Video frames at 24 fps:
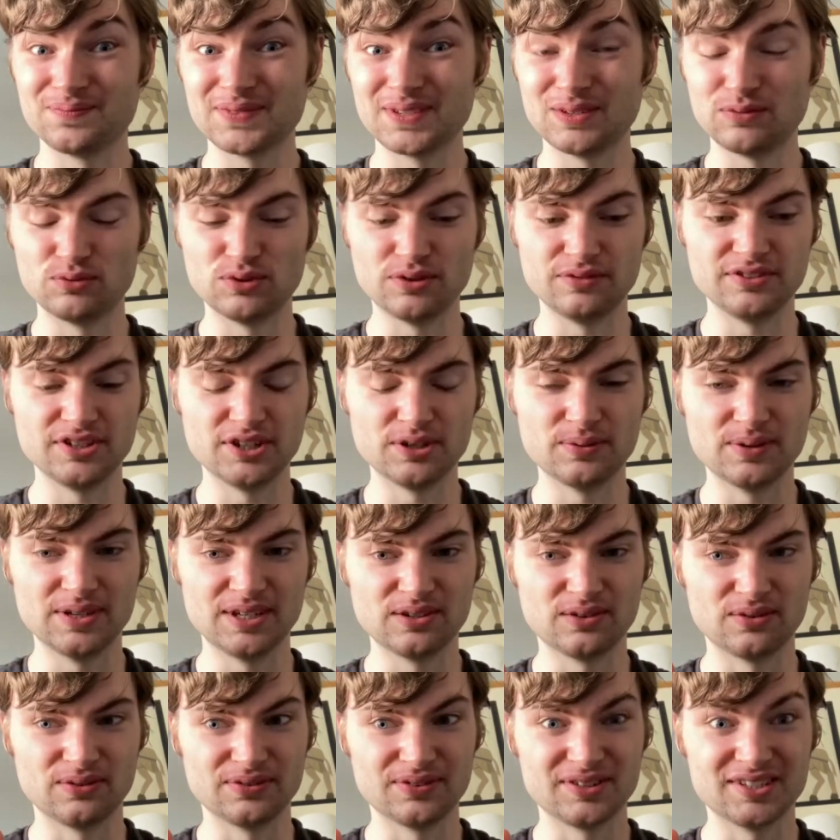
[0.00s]
reviewing
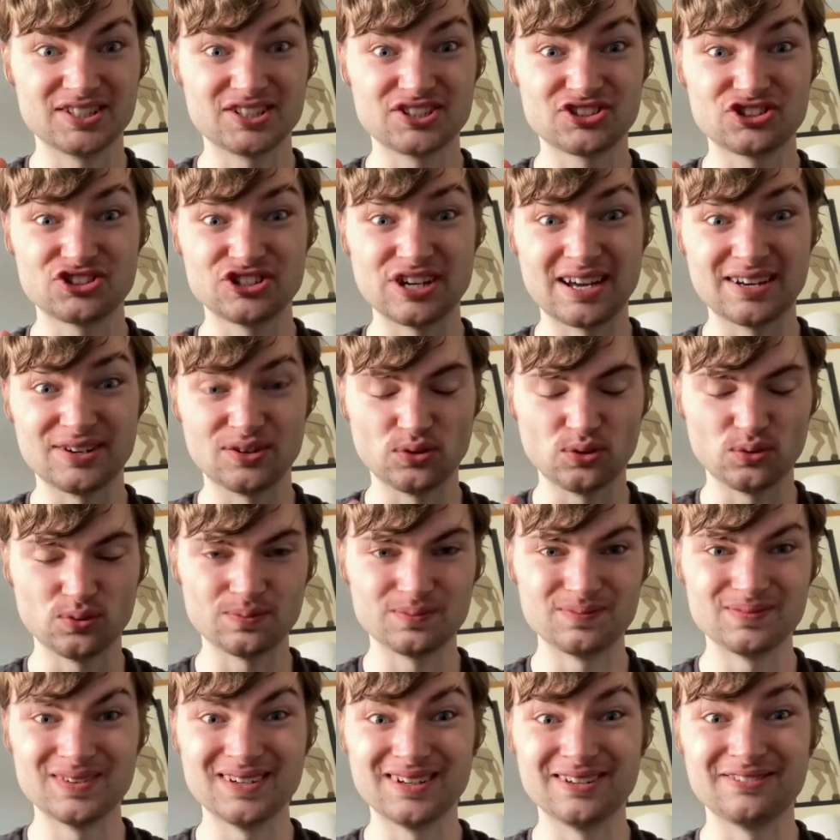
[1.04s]
on this channel
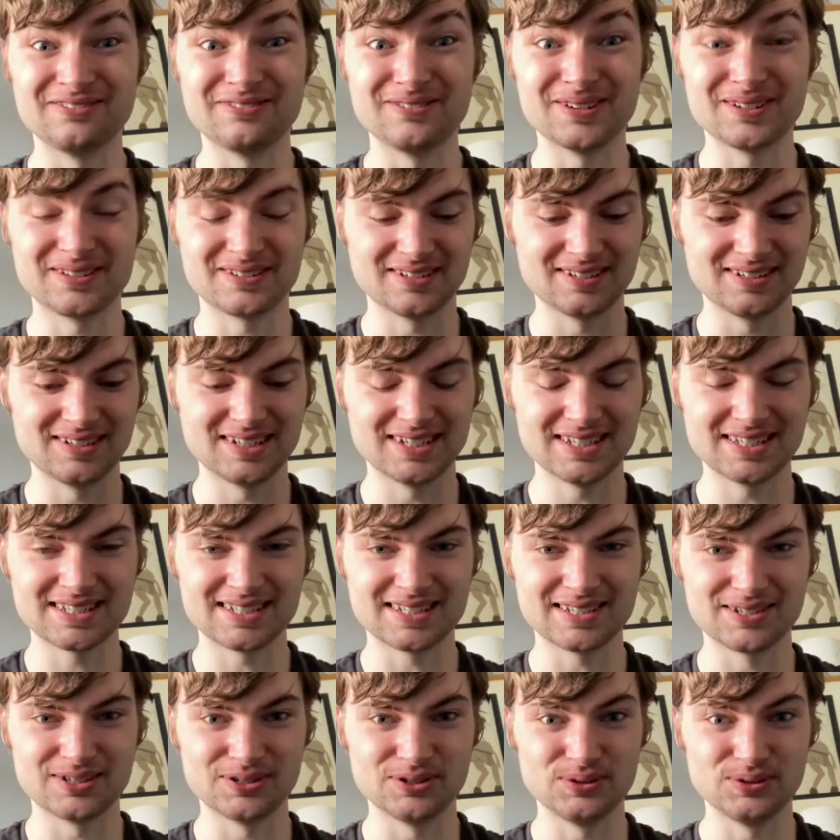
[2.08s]
officially. So